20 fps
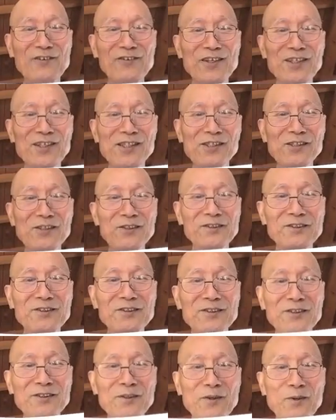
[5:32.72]
filled
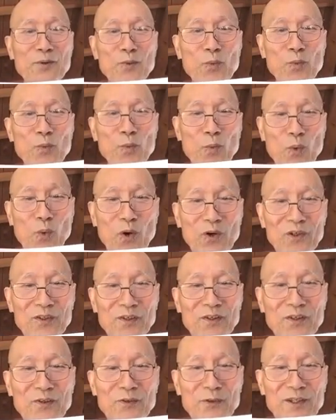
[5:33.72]

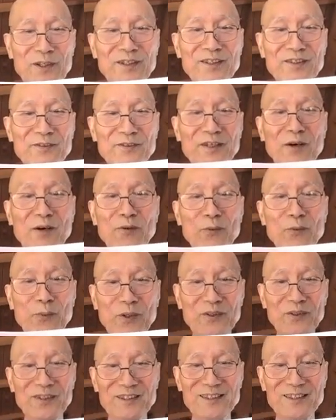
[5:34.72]
with
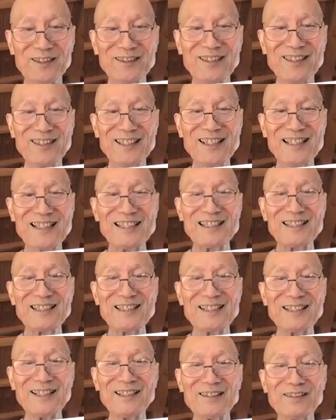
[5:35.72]
water,
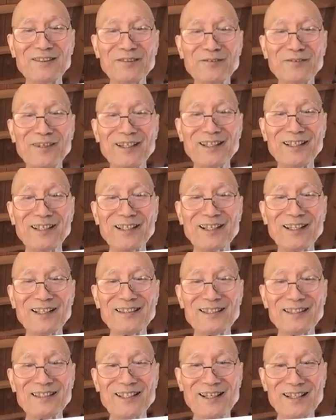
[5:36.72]
still making
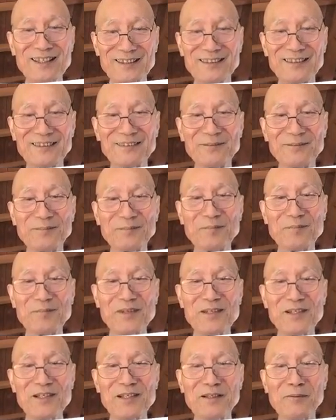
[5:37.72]
sound.
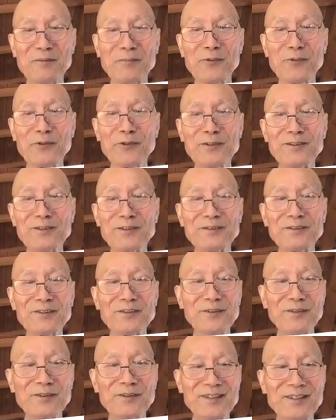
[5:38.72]
A person
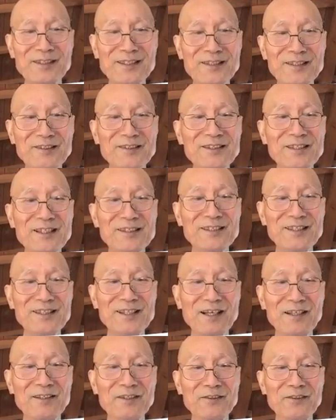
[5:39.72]
without
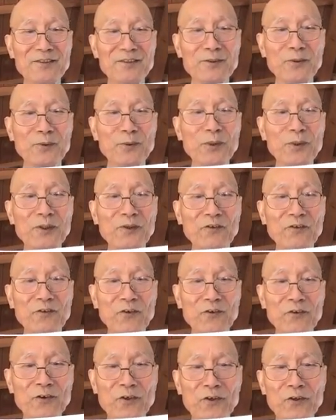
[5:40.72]
shadow or
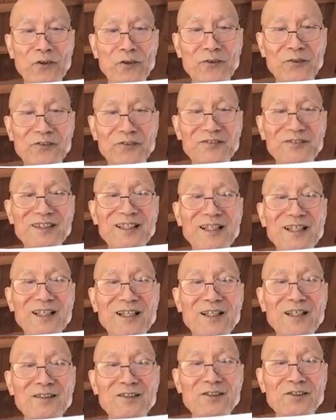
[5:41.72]
form
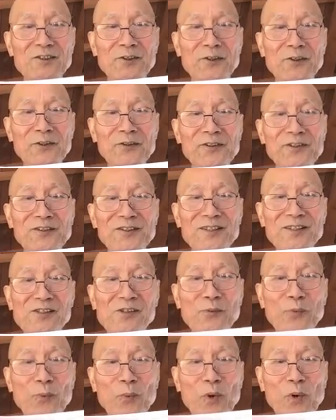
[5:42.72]
draws
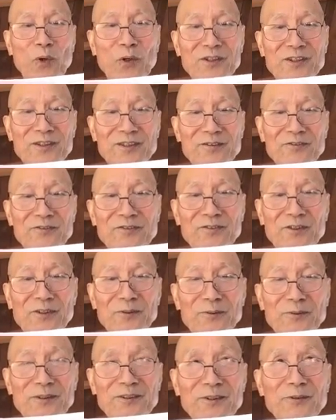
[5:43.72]
water
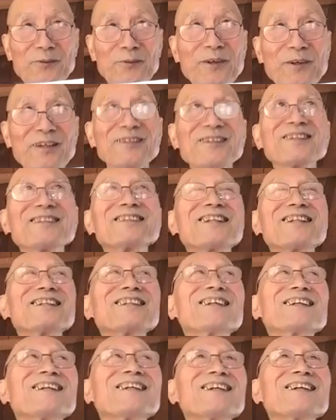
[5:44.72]
from the well.
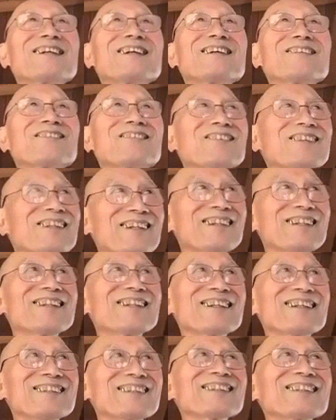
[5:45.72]
Very
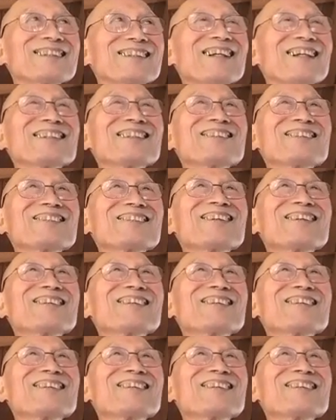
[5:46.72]
understandable.